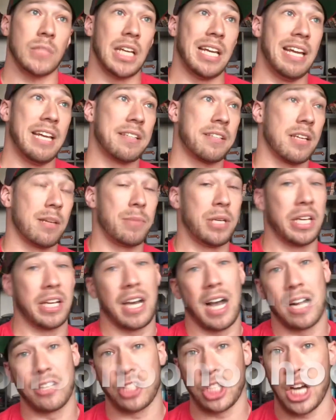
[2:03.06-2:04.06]
it's going to be in
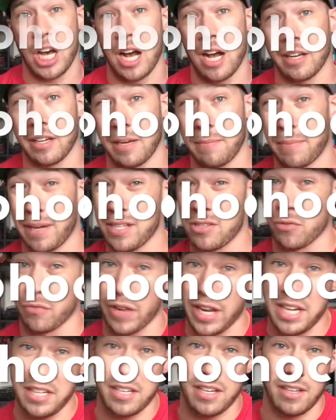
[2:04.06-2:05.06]
Conshohocken,
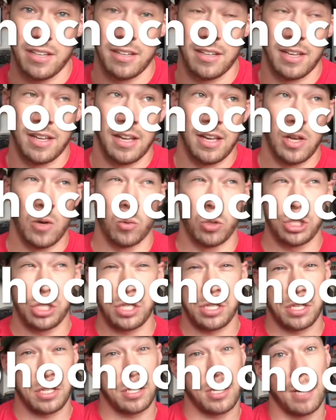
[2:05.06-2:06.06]
Pennsylvania, which
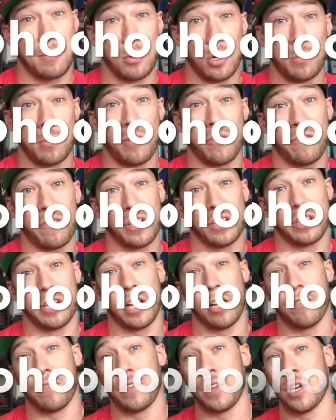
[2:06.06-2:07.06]
is a suburb of
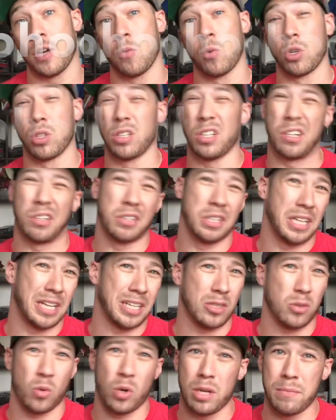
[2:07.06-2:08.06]
Philadelphia. We're literally
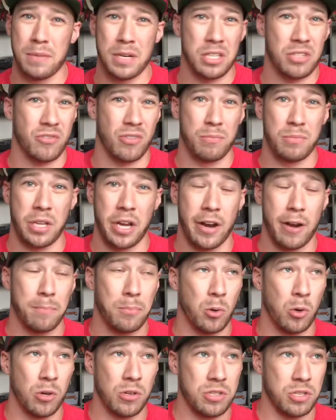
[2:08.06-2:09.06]
like 20 minutes from the
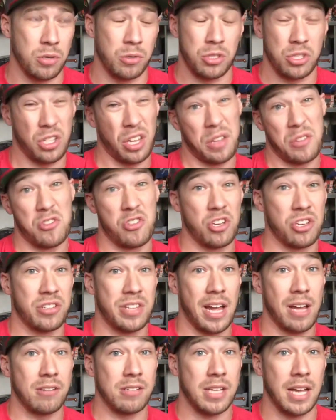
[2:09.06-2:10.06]
airport, so it's just
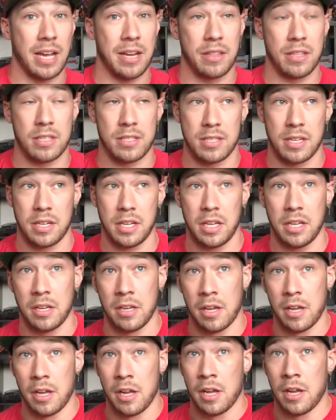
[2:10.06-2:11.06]
outside of the city,
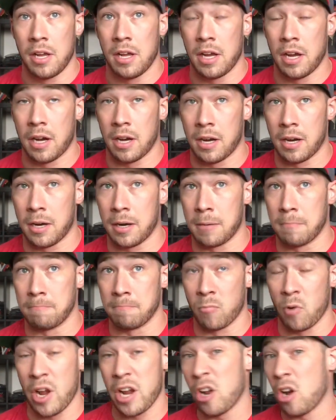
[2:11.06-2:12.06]

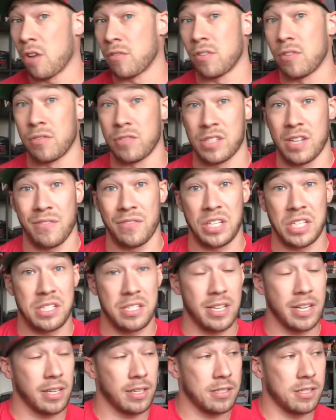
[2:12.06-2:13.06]
right off of
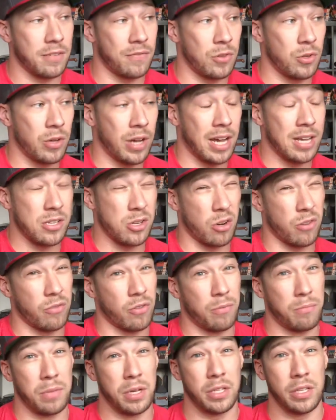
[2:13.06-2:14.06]
76, if you guys are
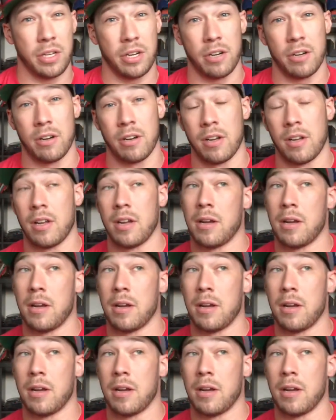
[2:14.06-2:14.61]
familiar.